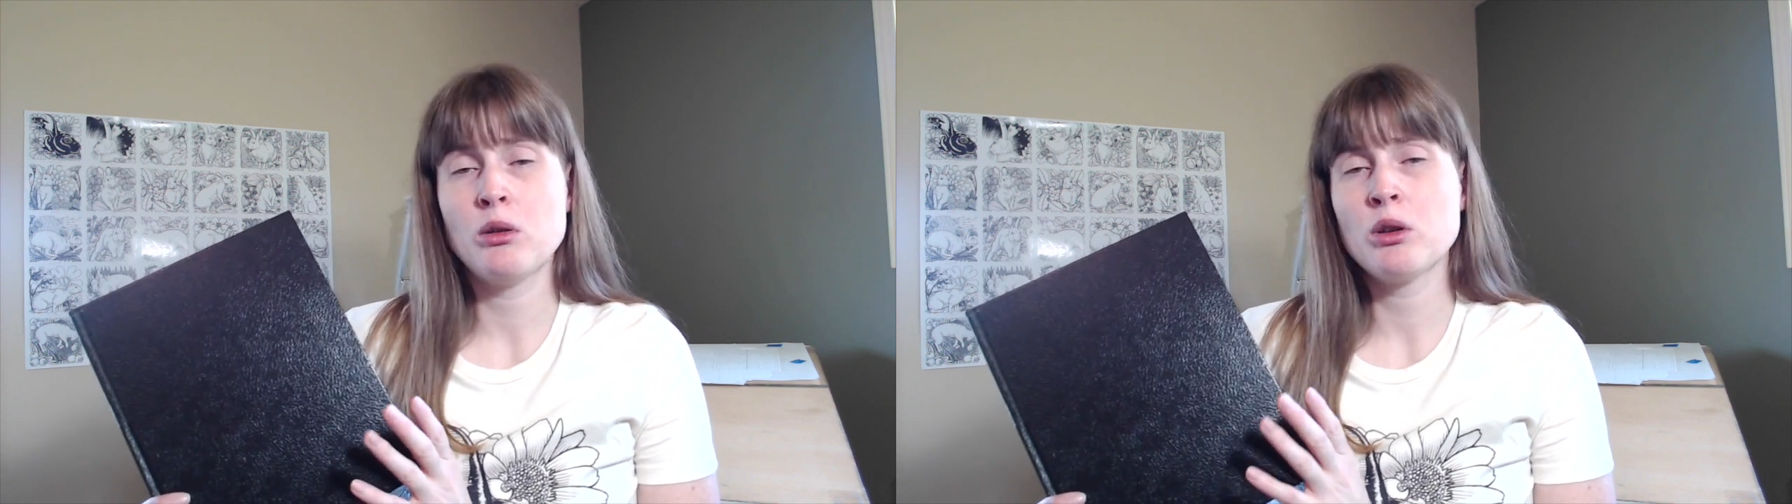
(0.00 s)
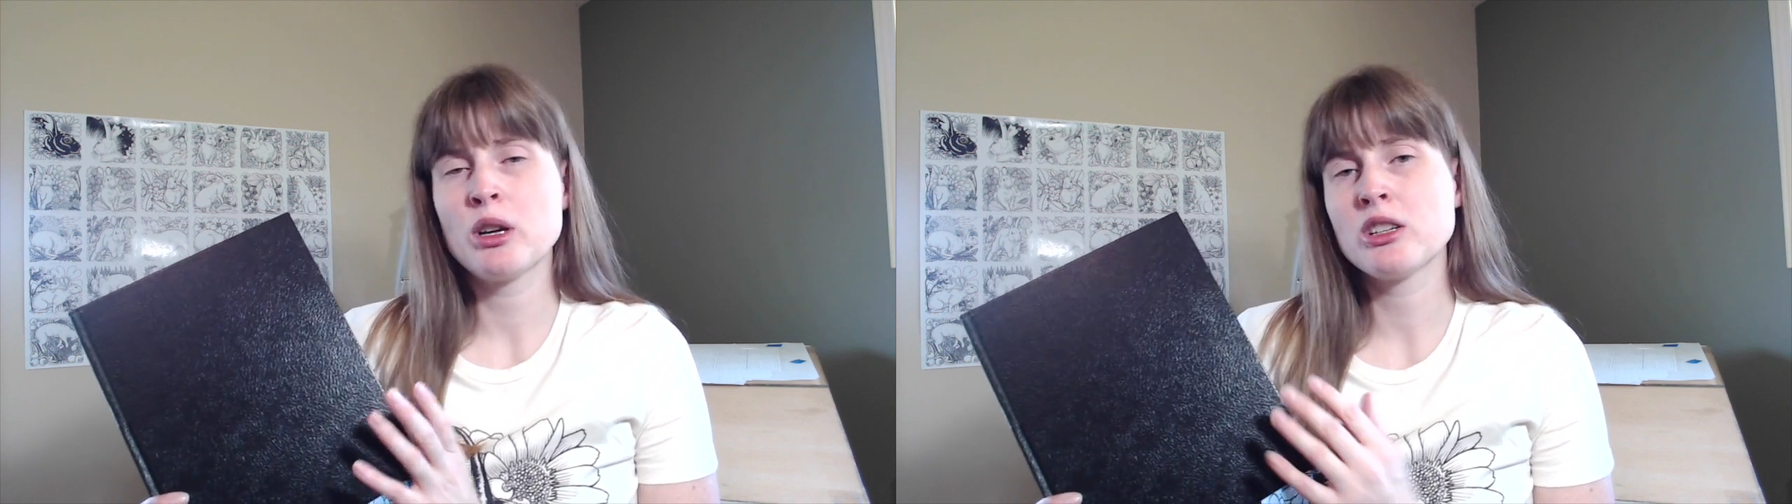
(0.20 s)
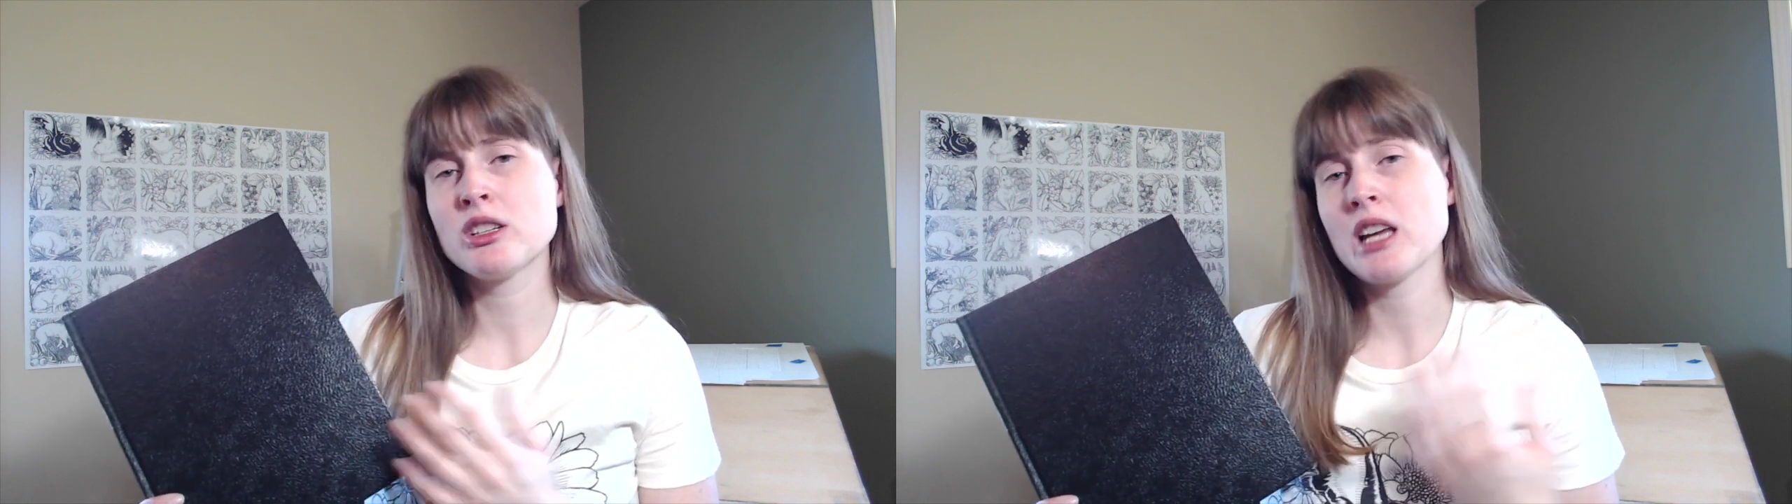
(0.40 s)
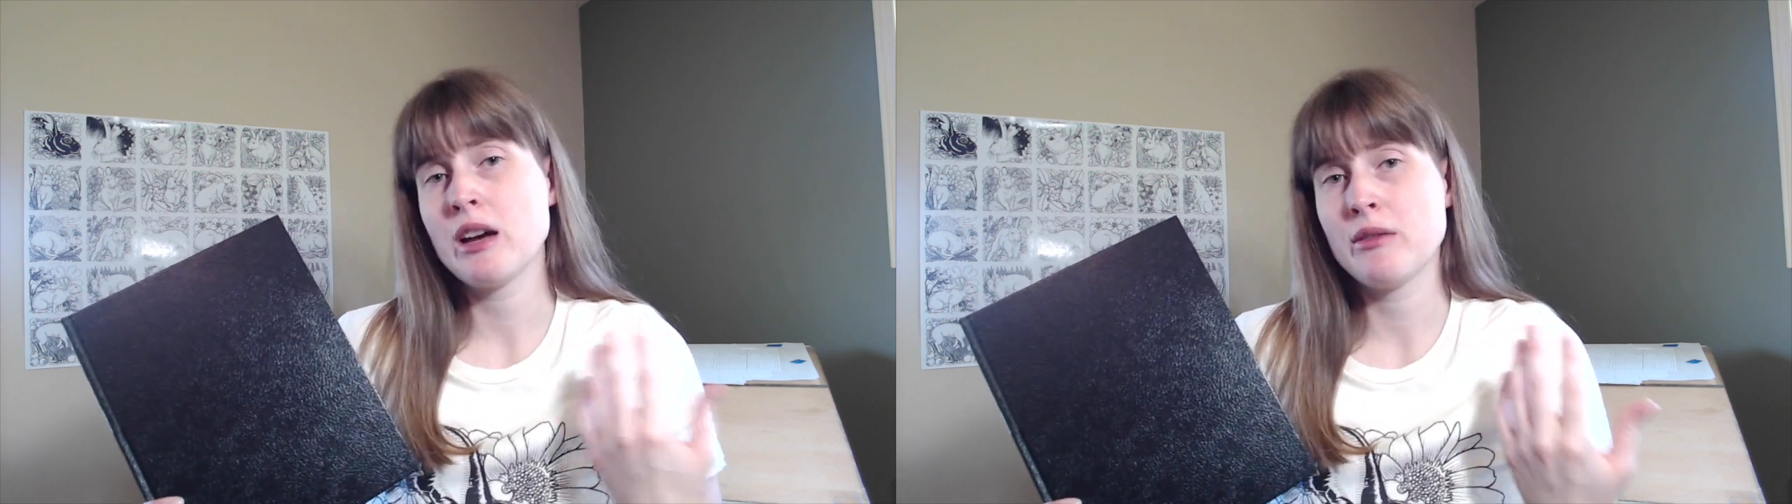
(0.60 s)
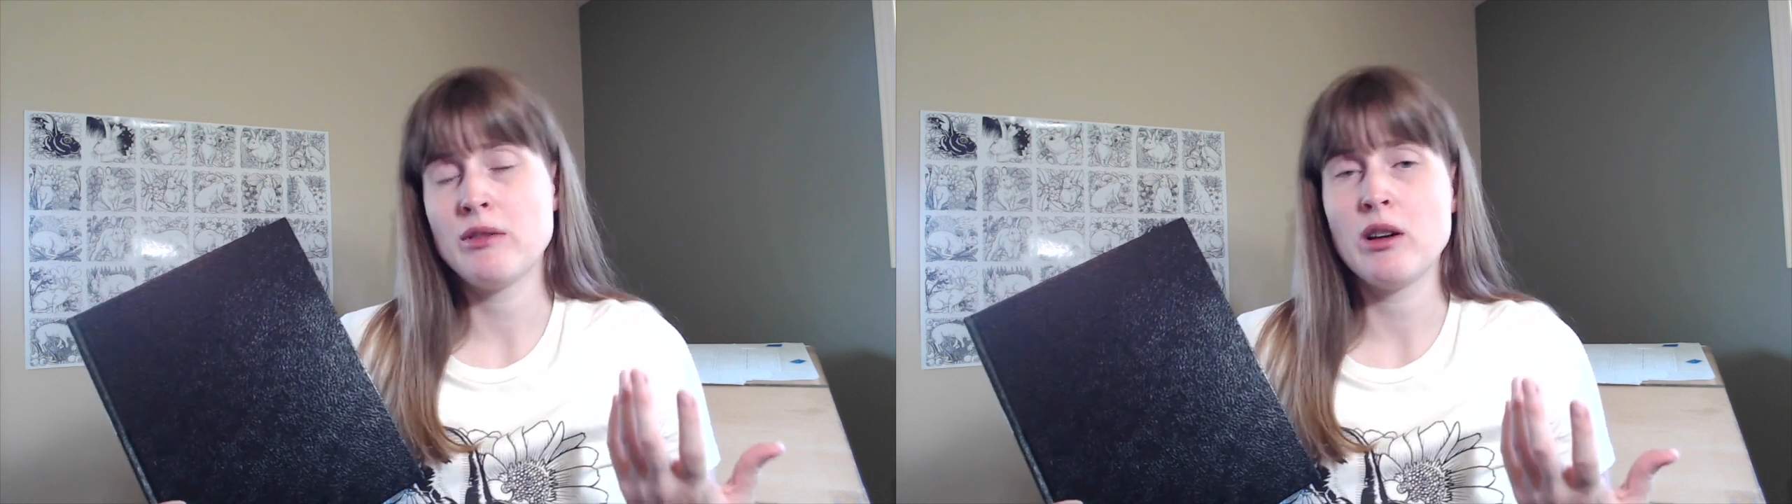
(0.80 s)
or it could just
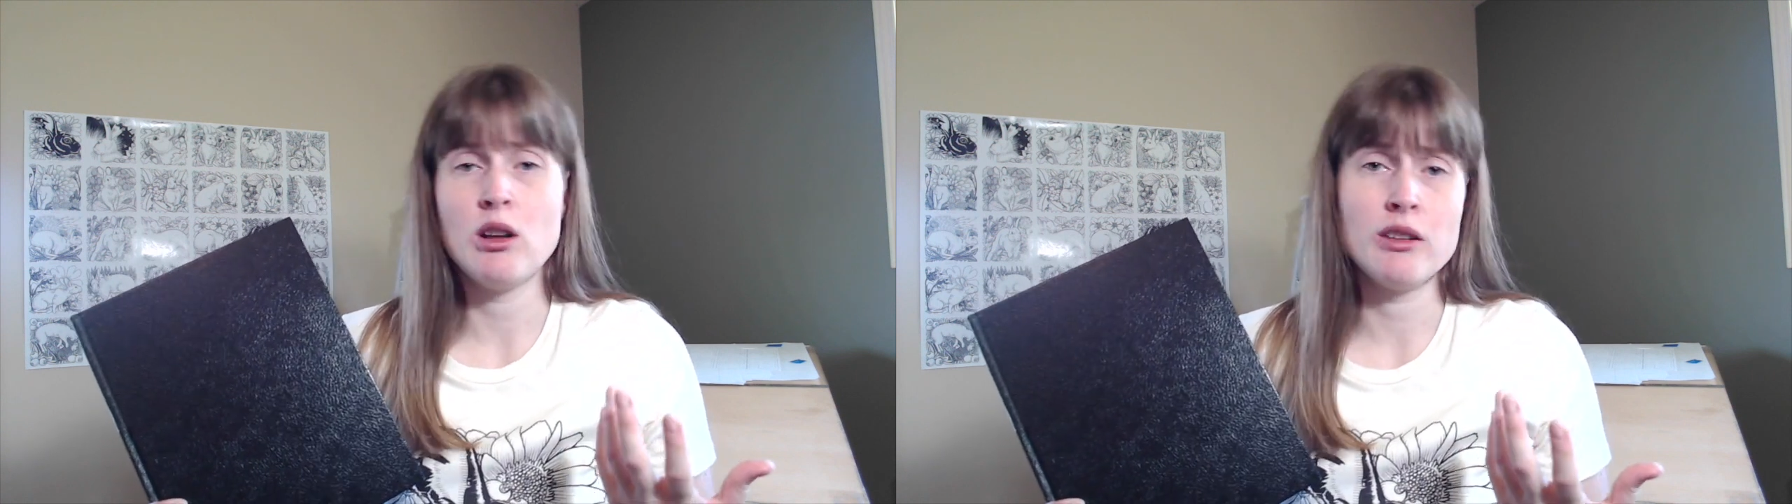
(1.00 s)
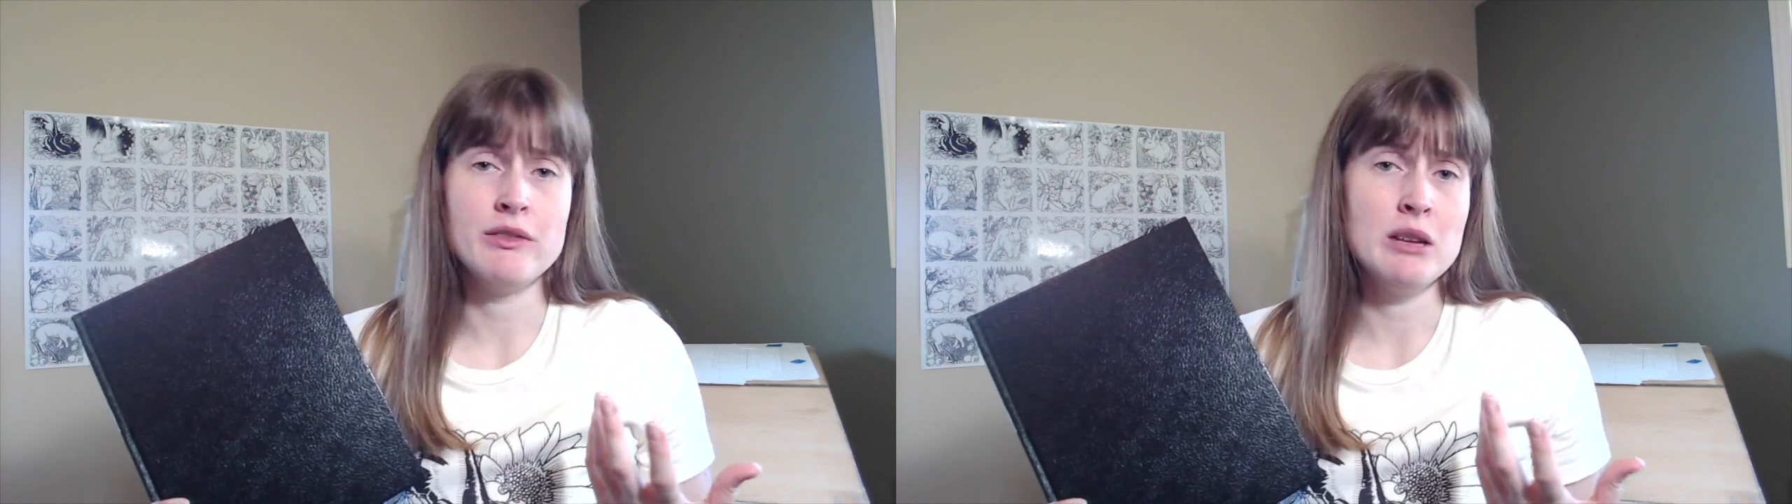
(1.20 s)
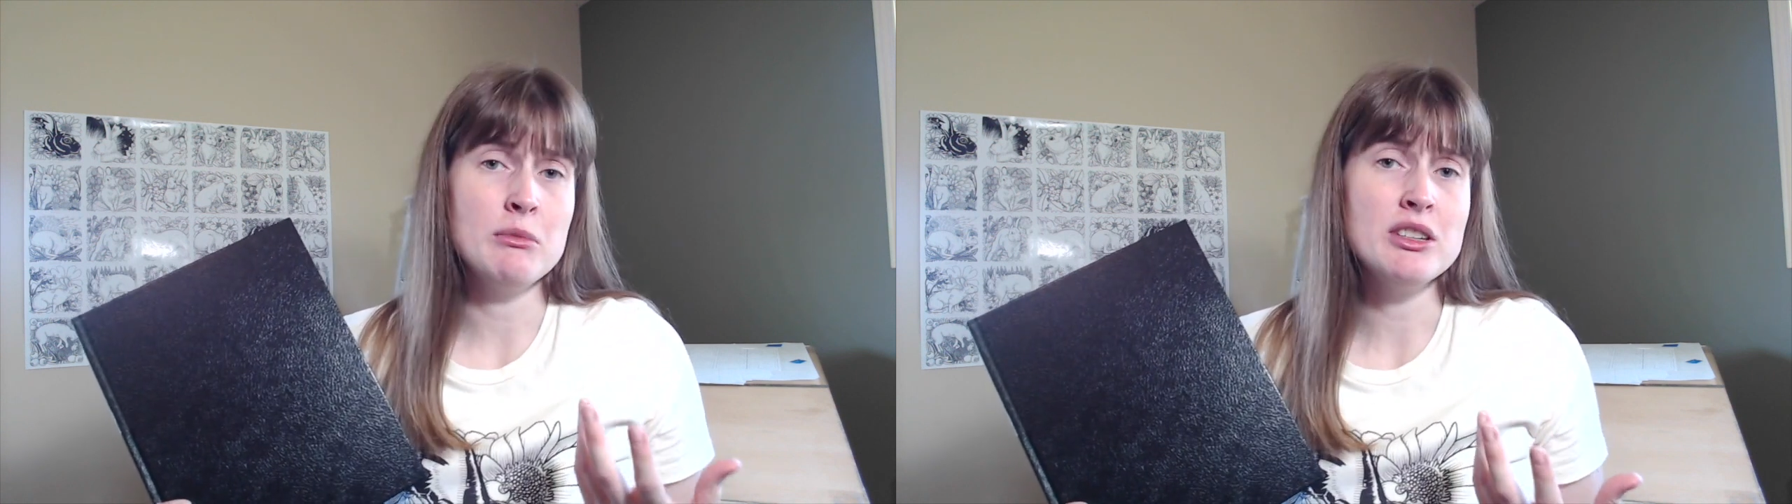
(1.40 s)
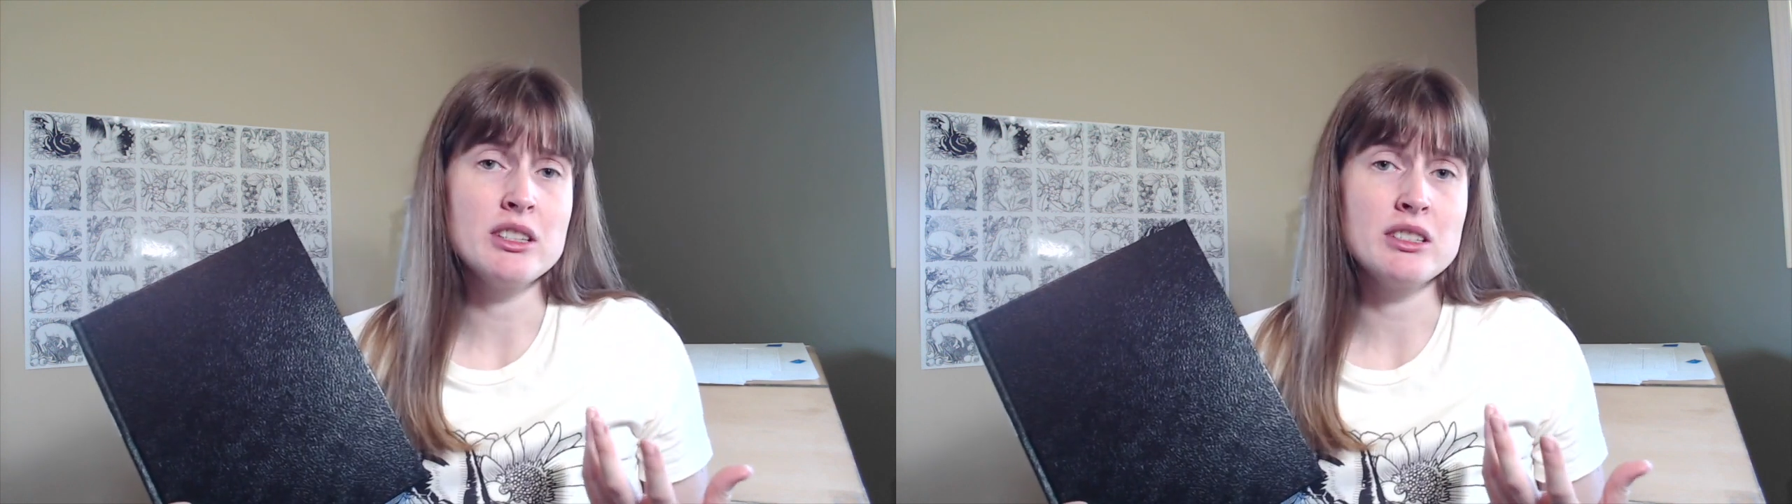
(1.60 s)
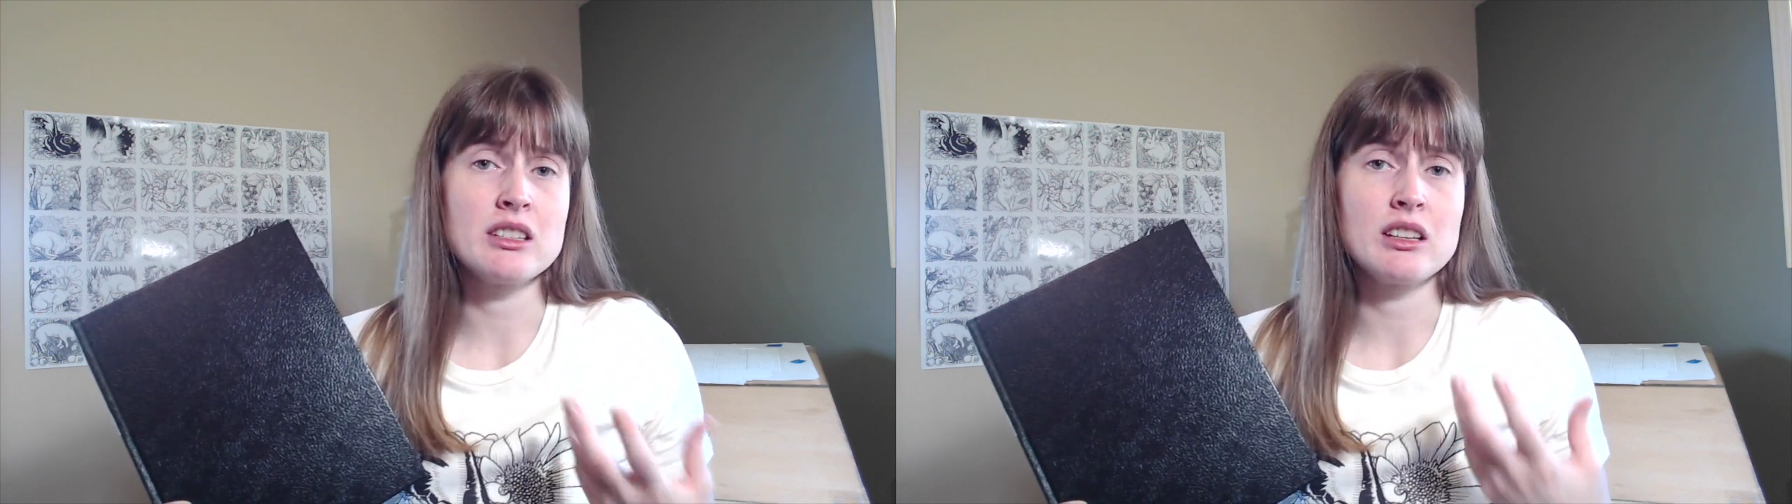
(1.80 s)
have a lot of
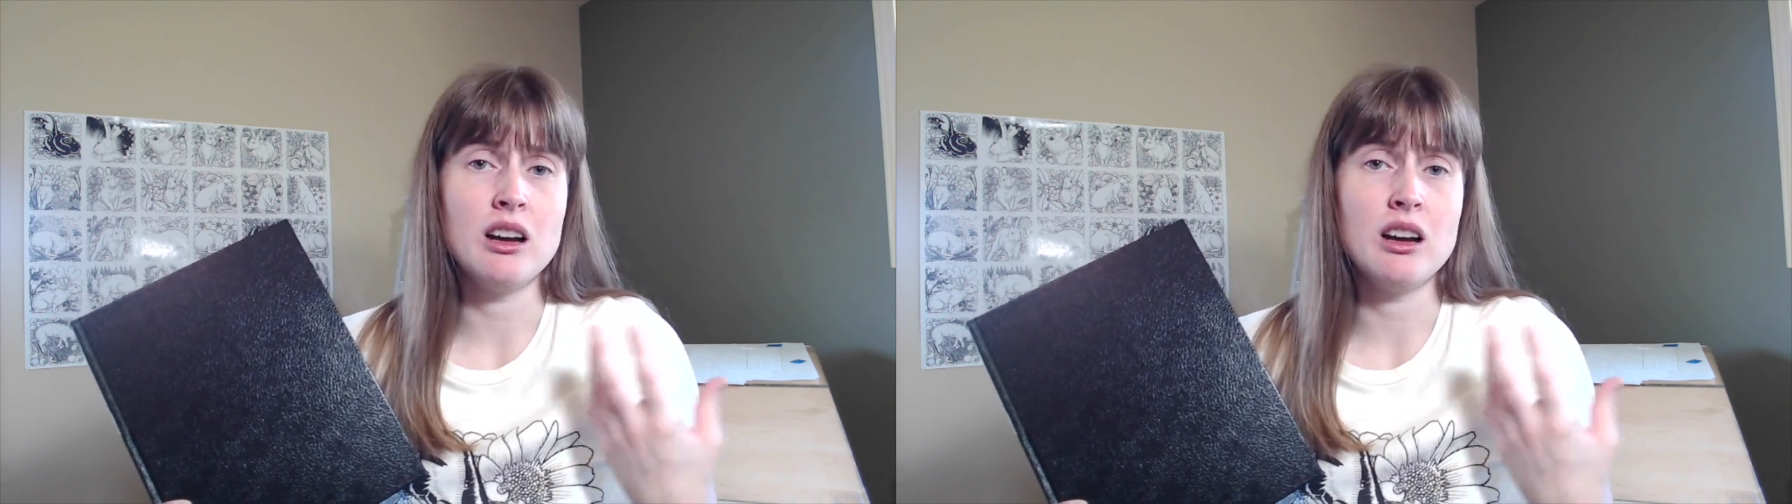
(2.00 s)
images